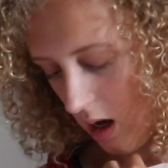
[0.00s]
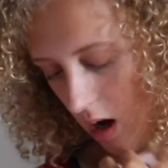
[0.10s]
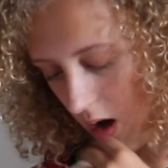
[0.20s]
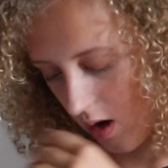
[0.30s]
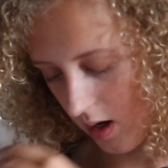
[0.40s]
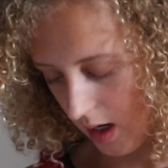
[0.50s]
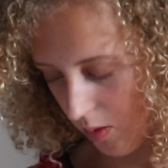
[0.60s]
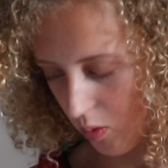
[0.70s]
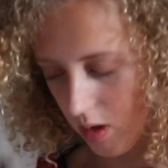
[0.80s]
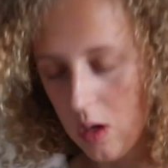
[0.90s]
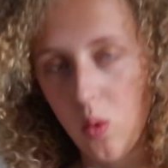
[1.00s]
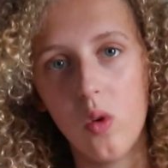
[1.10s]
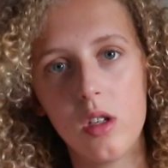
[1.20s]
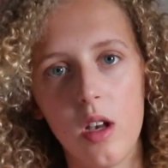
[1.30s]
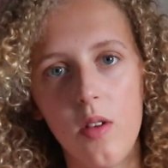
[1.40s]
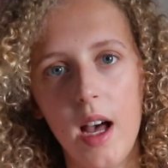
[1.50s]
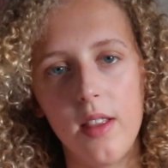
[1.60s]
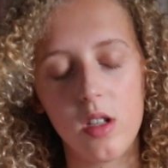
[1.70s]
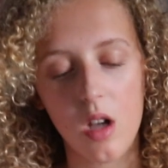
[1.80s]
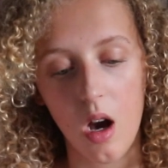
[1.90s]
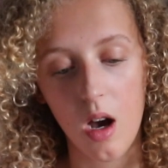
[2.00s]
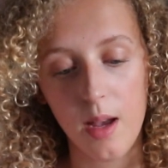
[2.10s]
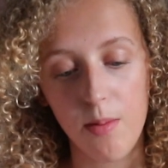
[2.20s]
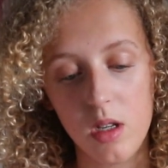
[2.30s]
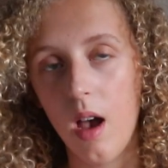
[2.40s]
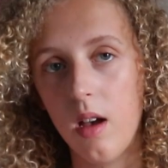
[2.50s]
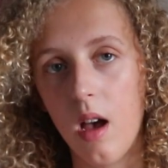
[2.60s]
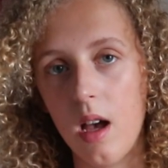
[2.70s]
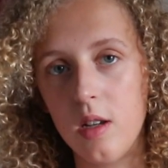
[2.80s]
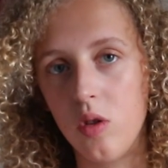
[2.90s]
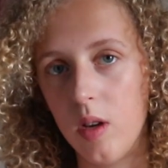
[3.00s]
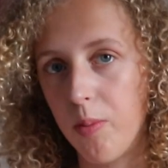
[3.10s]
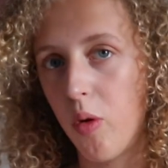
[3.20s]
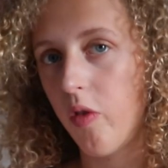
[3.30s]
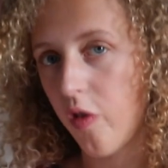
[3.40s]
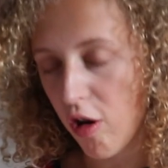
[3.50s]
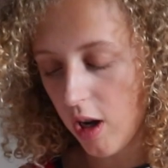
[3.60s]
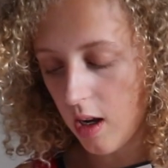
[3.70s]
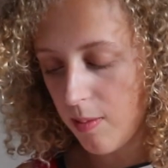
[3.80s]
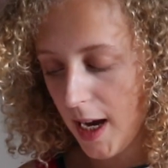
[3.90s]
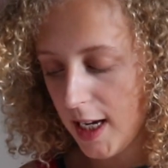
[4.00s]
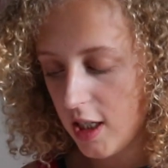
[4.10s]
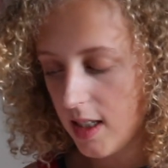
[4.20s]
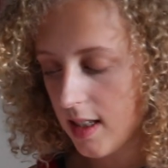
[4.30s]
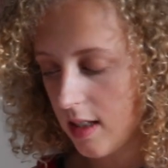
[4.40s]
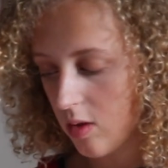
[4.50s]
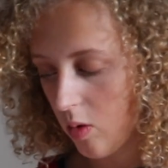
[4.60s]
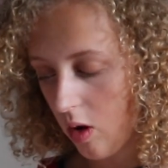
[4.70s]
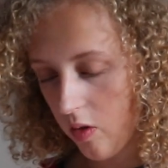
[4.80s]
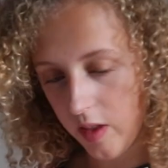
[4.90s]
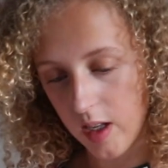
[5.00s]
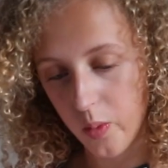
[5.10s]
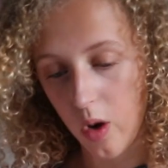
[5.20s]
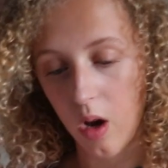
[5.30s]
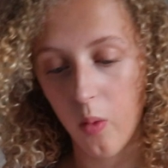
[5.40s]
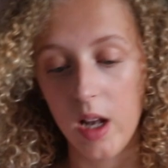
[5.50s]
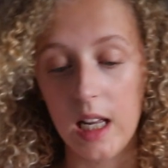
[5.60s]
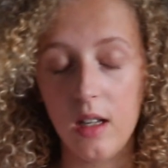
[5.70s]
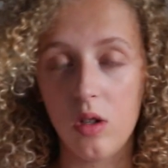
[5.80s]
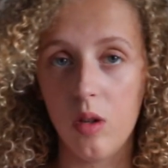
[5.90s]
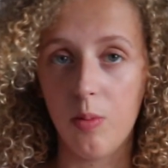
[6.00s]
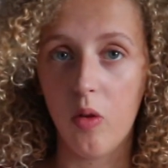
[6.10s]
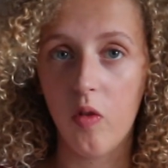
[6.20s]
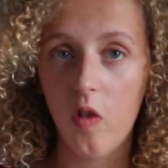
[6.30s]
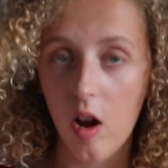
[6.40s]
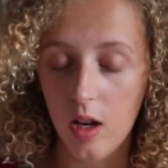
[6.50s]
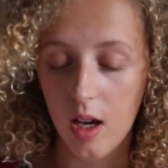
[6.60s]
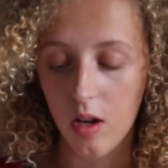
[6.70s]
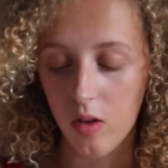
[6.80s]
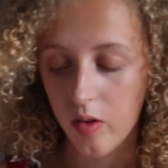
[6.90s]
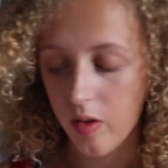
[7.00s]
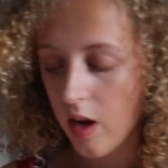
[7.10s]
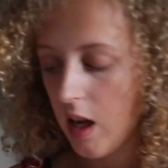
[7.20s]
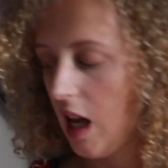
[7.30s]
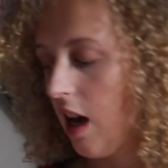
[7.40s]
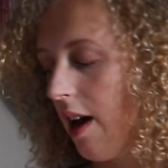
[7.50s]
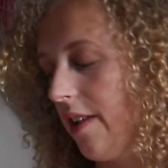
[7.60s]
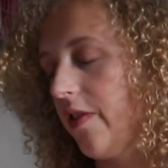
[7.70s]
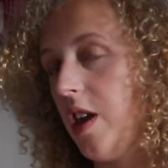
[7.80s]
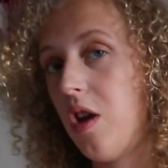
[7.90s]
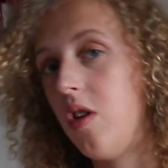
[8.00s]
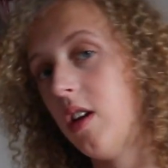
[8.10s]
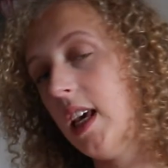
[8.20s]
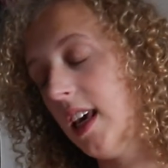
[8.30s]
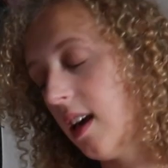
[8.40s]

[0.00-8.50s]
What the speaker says: I was also at the time doing portfolio pages, and so a lot of this work went into portfolios for uni.